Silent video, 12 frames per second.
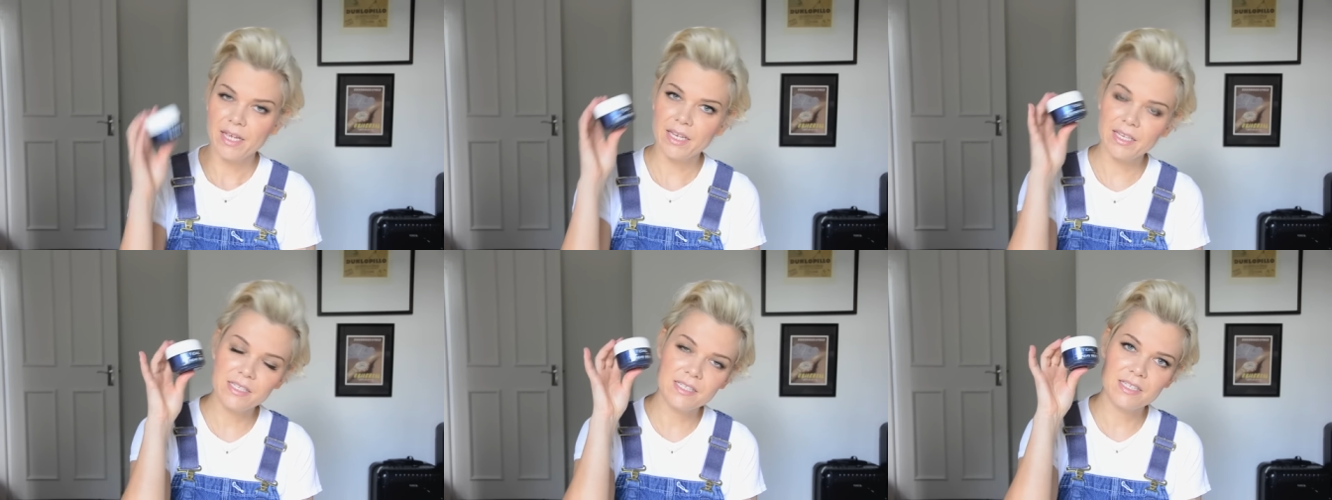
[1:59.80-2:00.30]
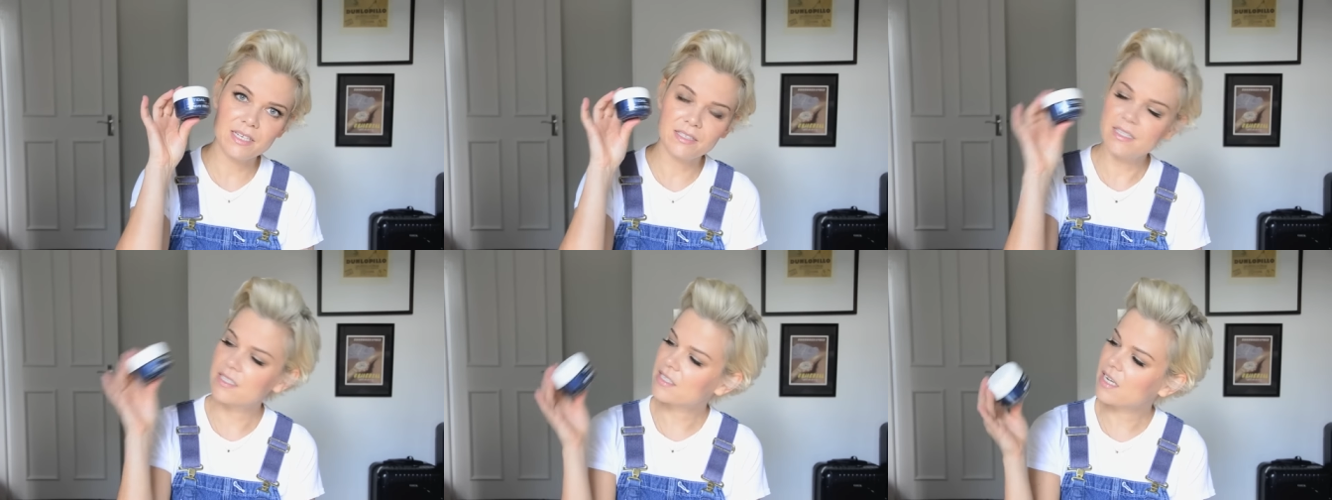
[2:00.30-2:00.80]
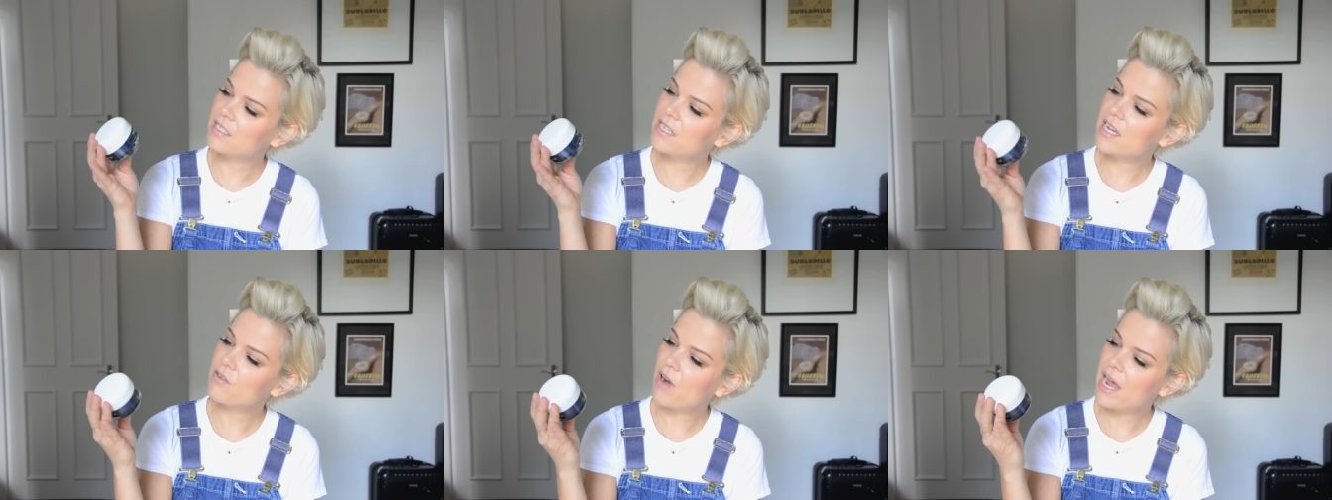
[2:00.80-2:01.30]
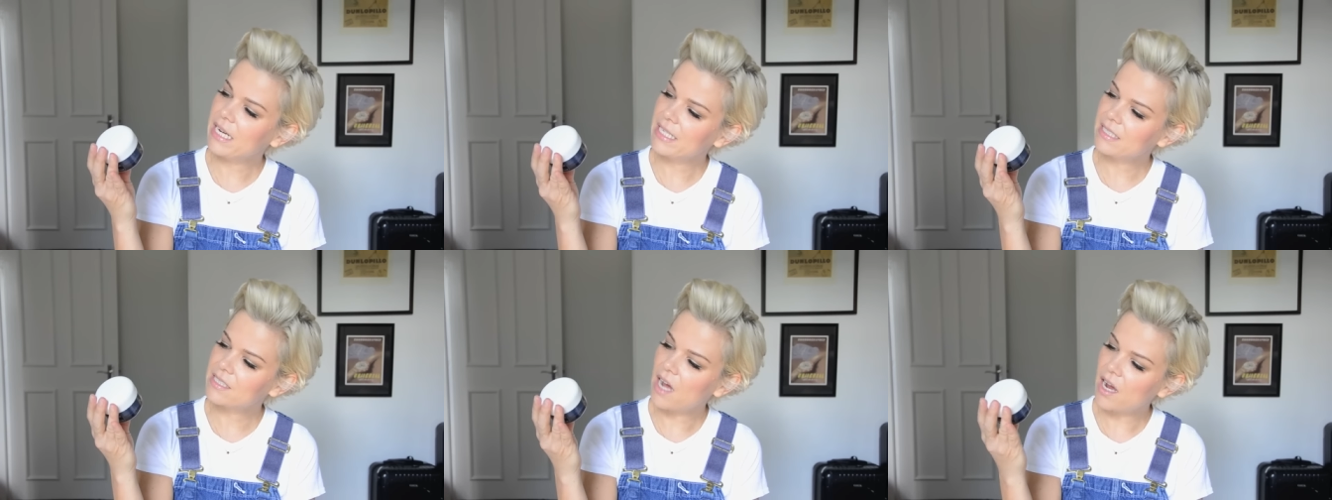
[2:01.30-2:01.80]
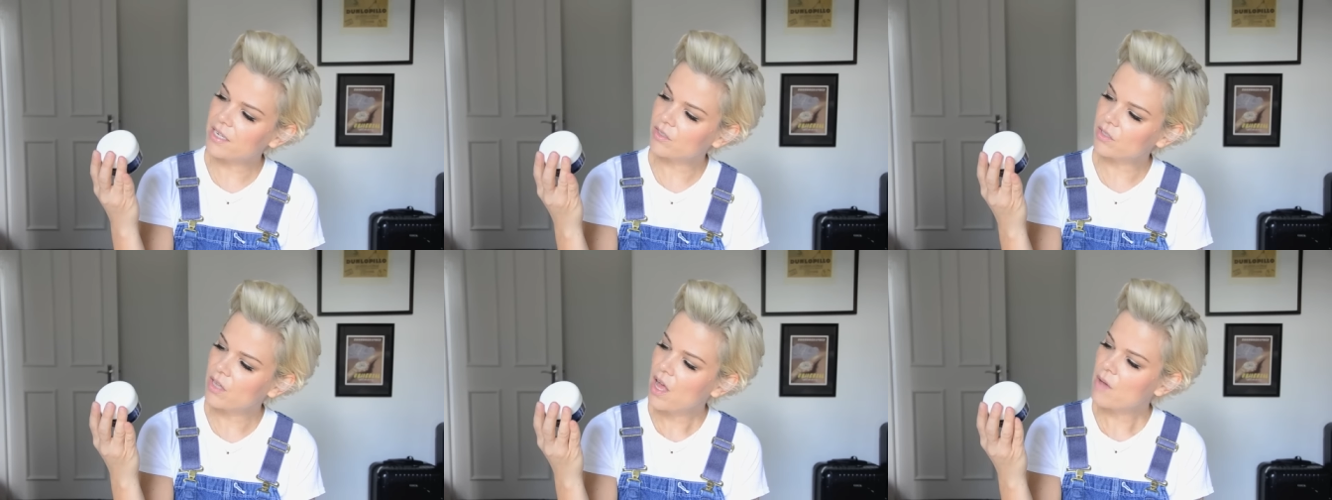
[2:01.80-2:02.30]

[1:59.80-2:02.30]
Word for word: is the Sunday Riley Tidal